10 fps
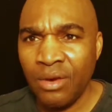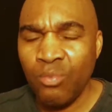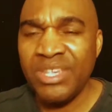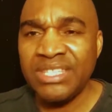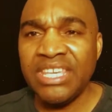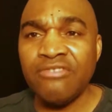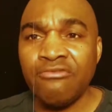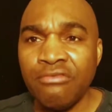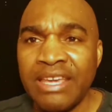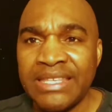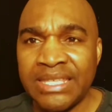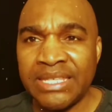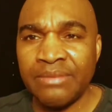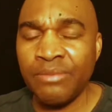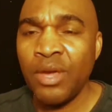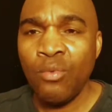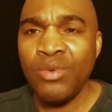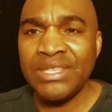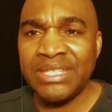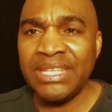We see racism.
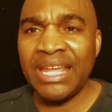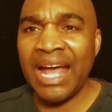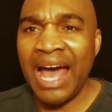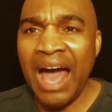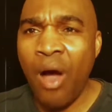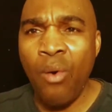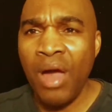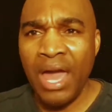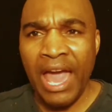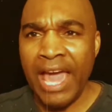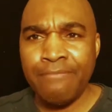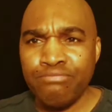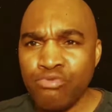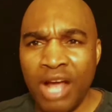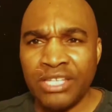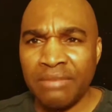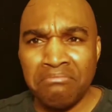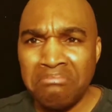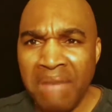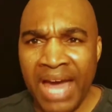We see that how a project
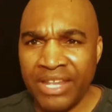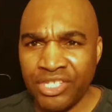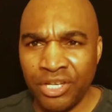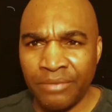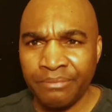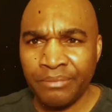manager